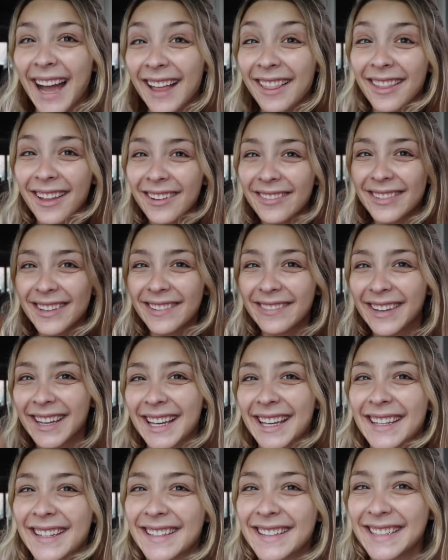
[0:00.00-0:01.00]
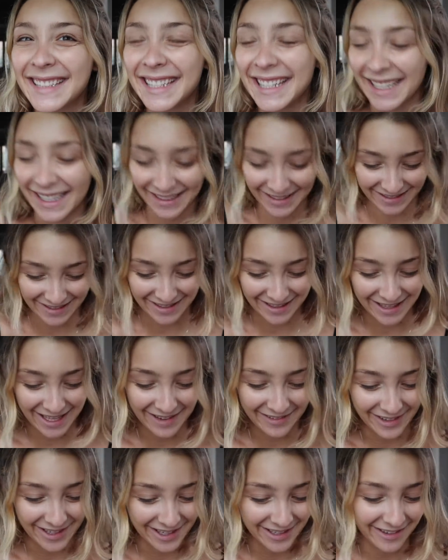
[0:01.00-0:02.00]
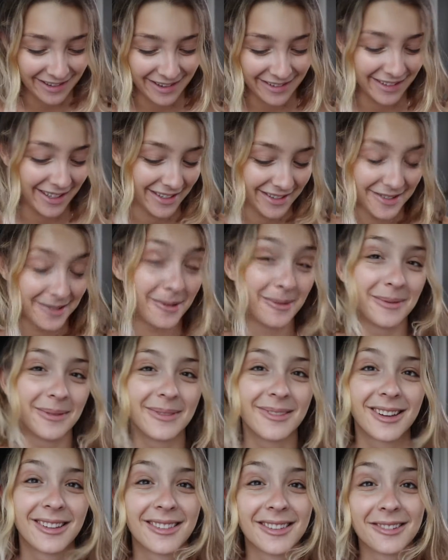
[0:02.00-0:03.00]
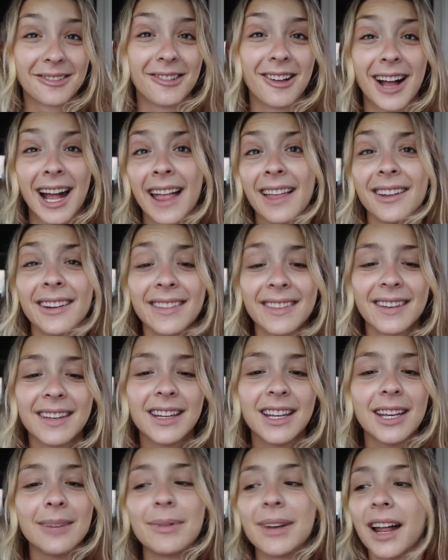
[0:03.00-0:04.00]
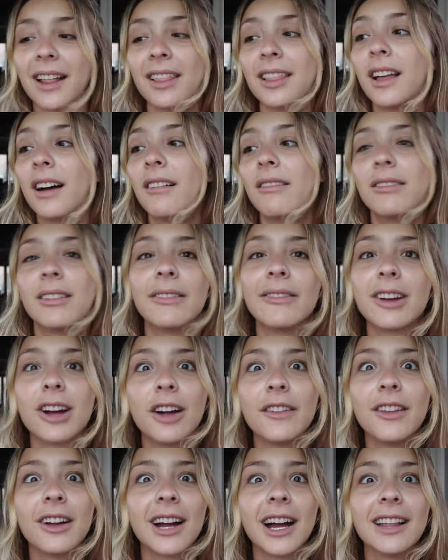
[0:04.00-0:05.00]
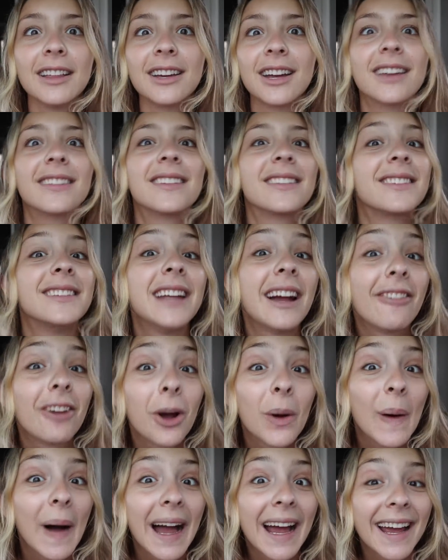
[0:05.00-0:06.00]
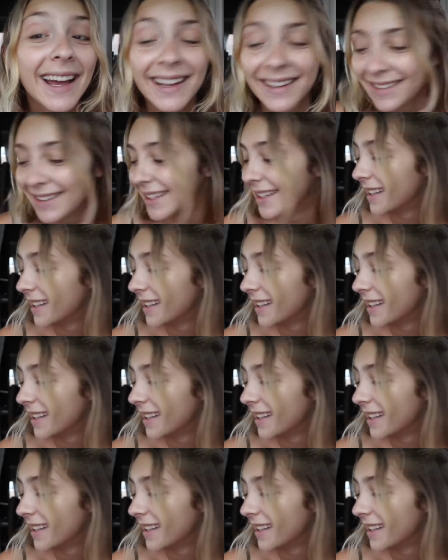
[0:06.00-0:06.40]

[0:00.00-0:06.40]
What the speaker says: love living in a city. Love it. Unless you don't consider Long Island a city, but I love living on Long Island because it's never quiet.